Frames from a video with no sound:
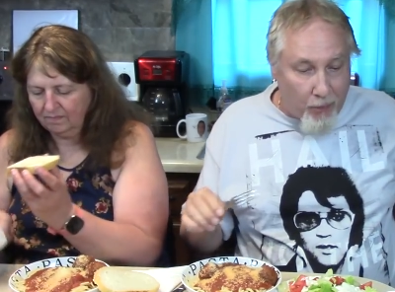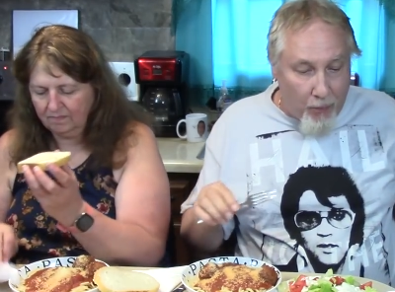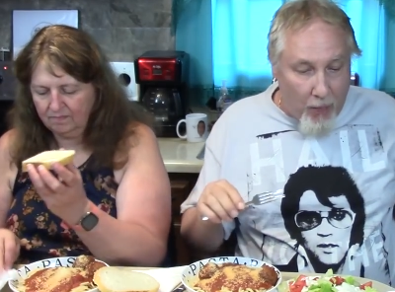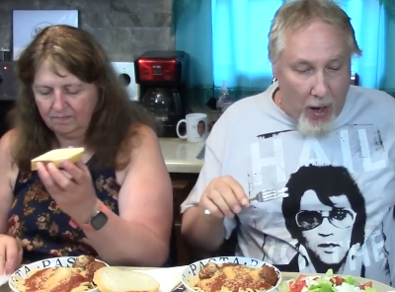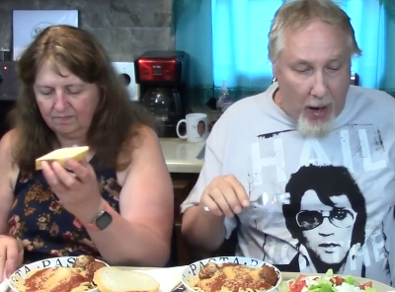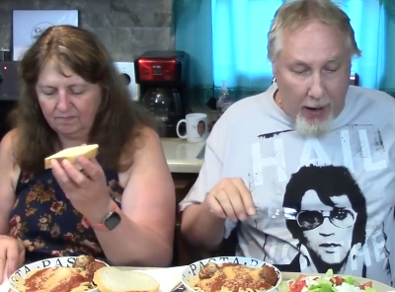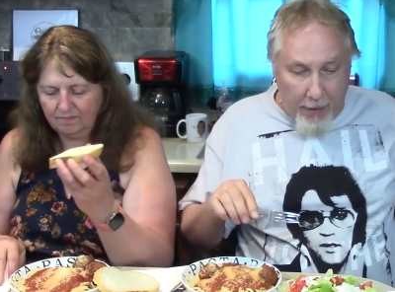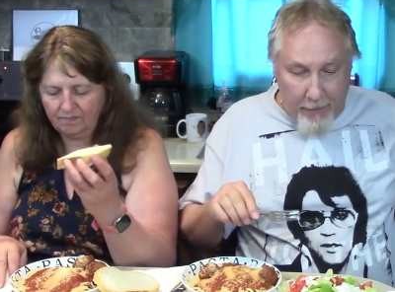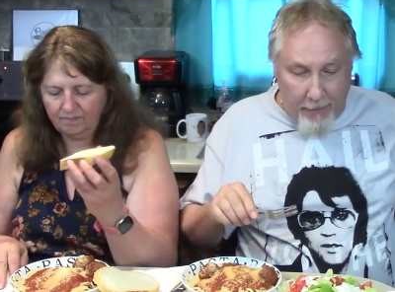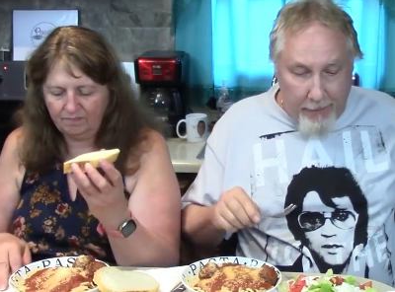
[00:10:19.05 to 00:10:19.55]
Speaker 1: I
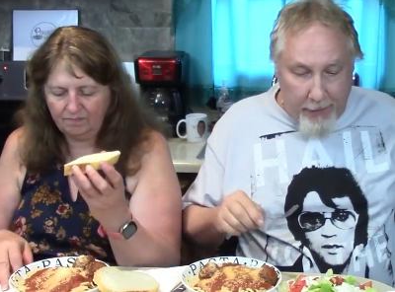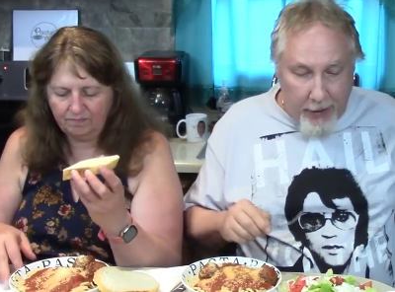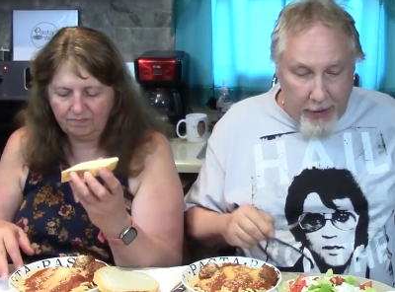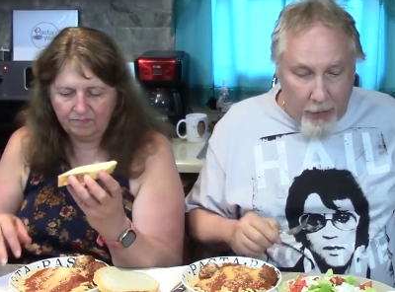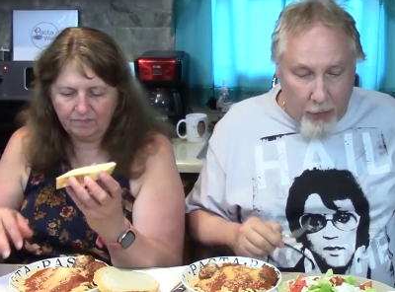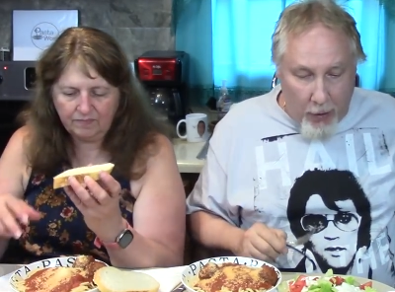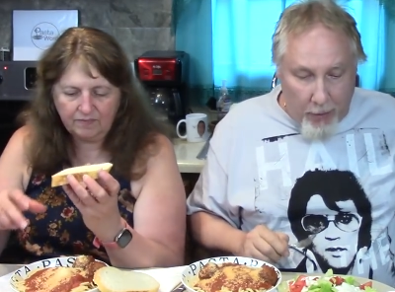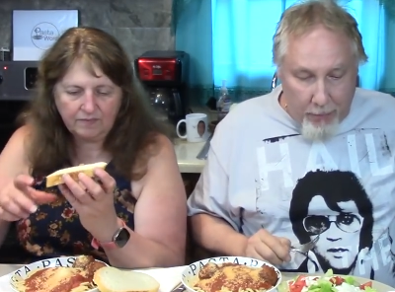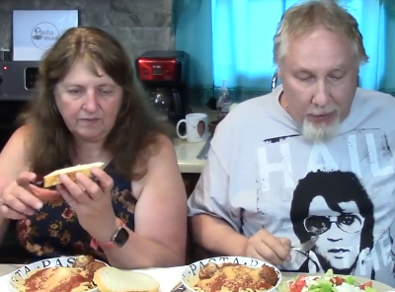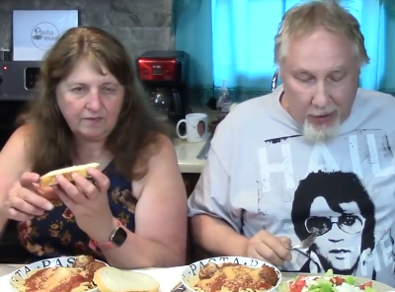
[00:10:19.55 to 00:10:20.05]
have a video.
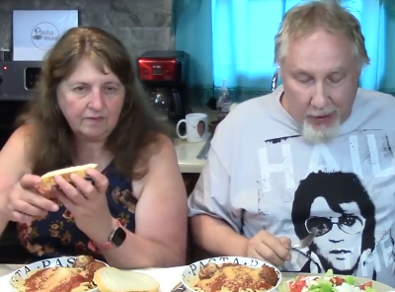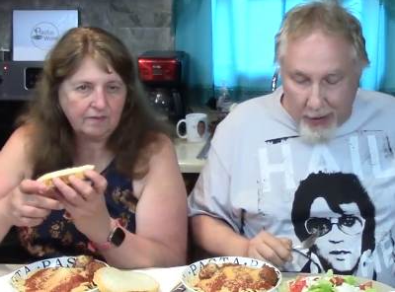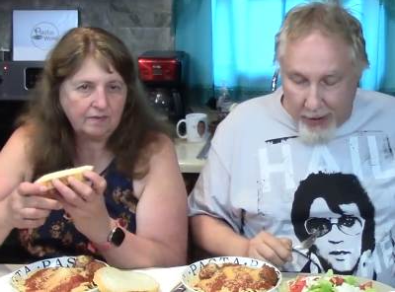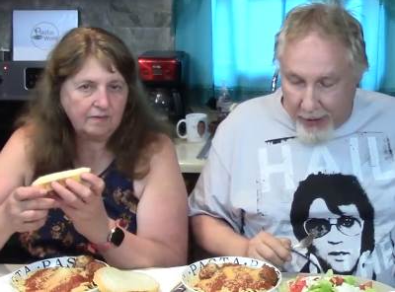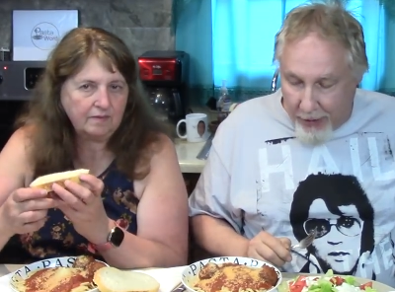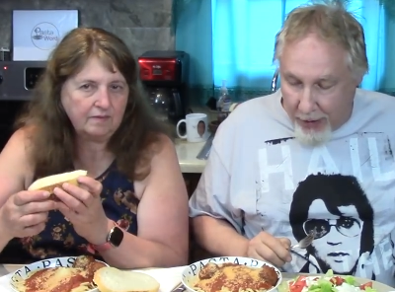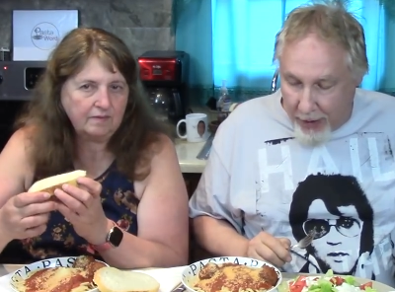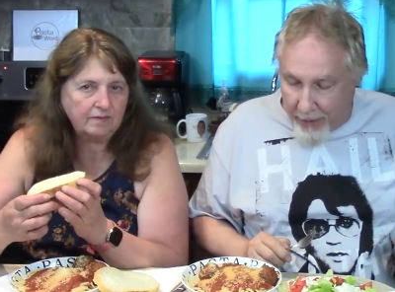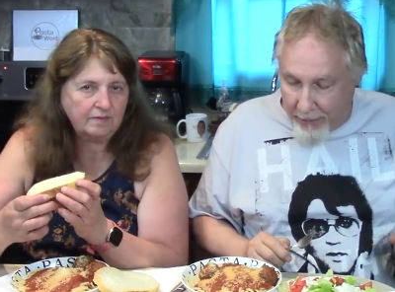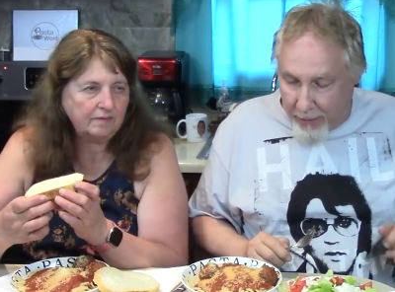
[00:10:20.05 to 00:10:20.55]
I'll put a
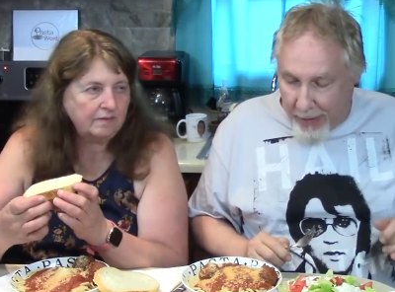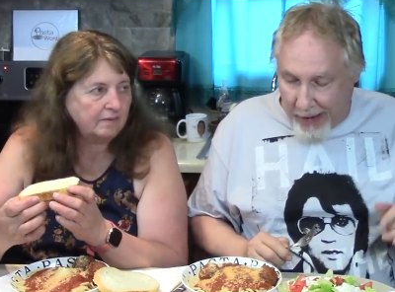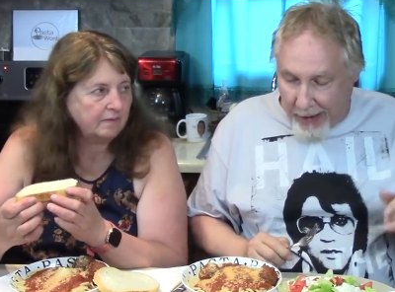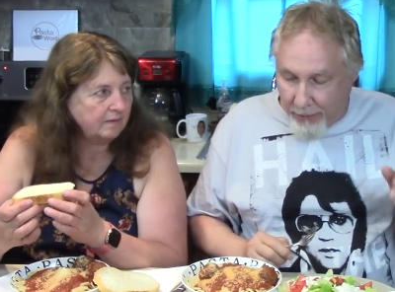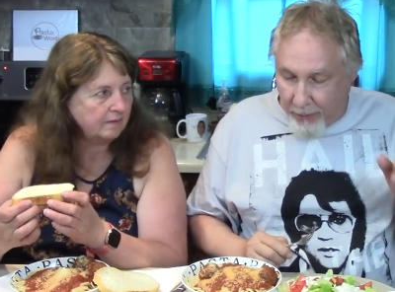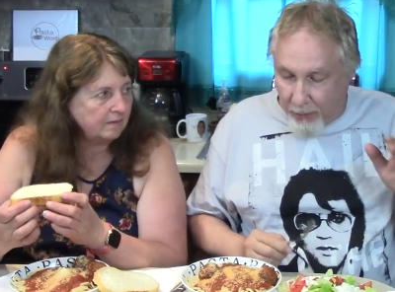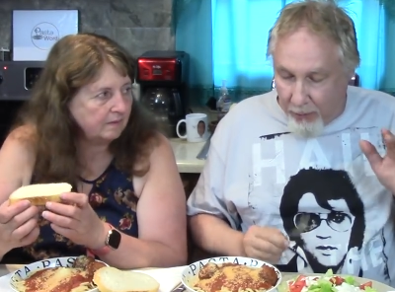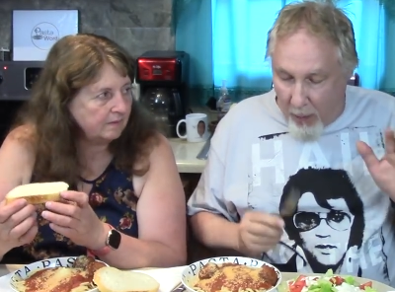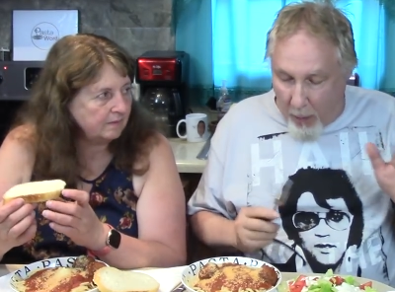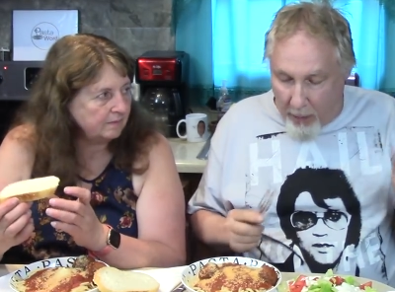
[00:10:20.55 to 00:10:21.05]
link there of my
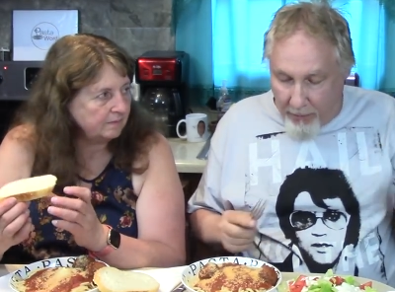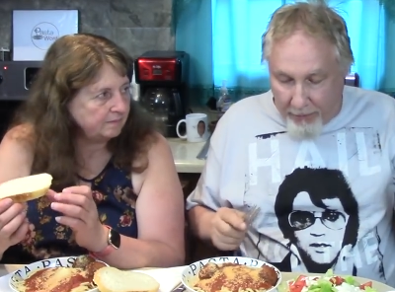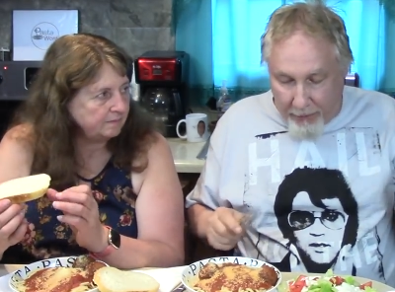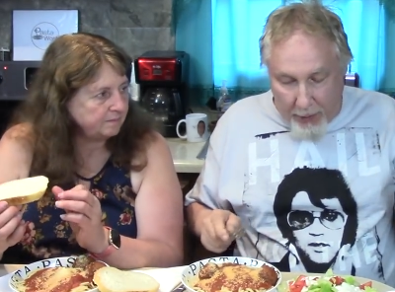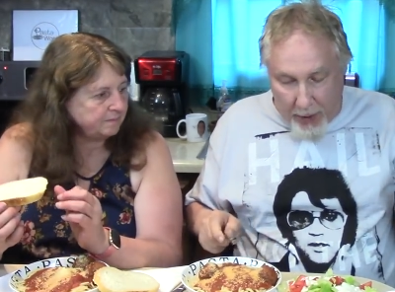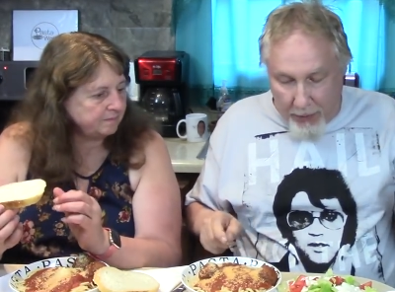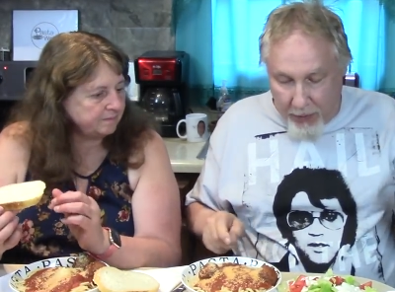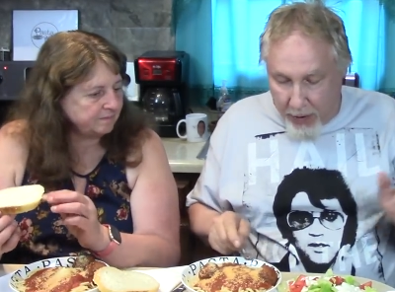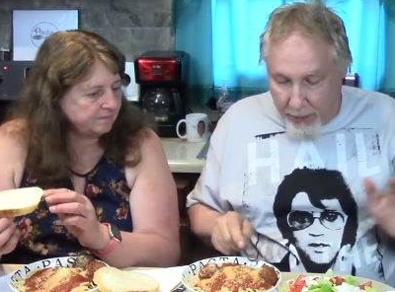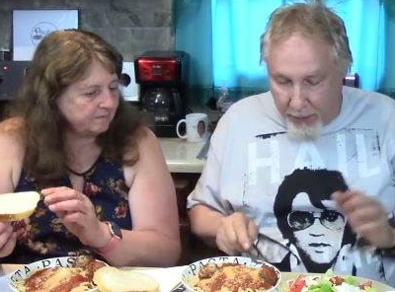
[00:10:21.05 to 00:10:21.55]
famous